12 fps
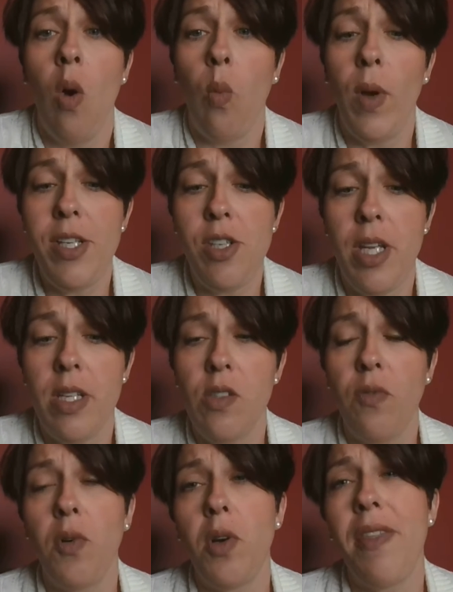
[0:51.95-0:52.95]
which is
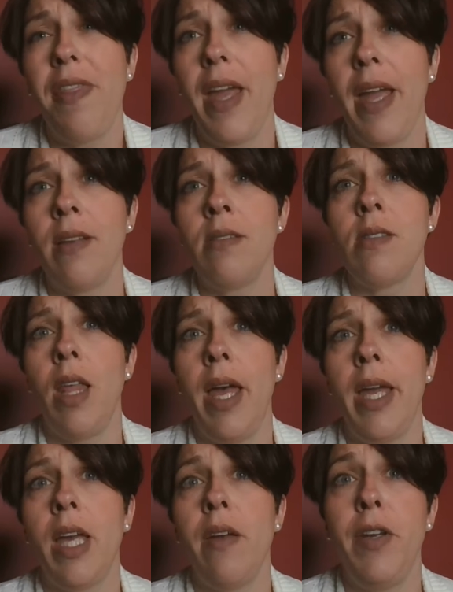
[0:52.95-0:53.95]
for things
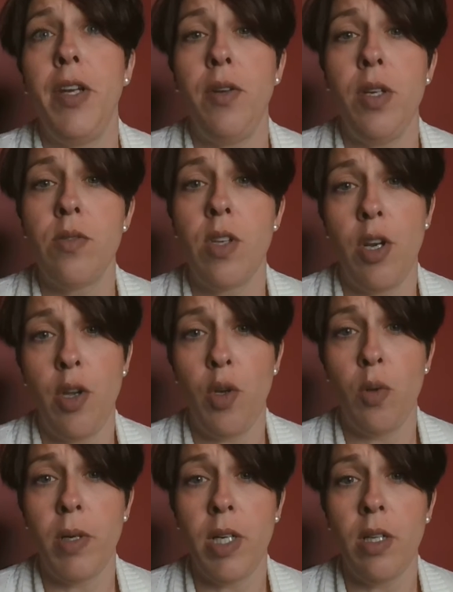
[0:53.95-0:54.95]
like if you use an
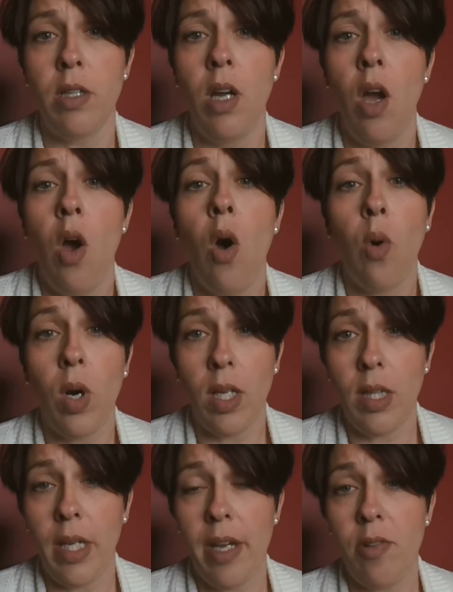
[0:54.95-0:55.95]
Uber or
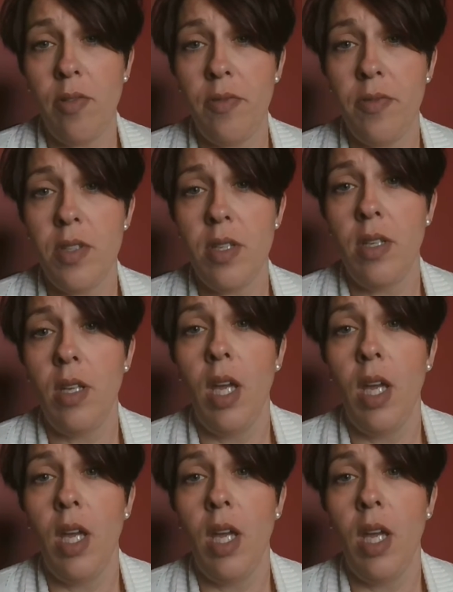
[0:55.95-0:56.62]
a Lyft,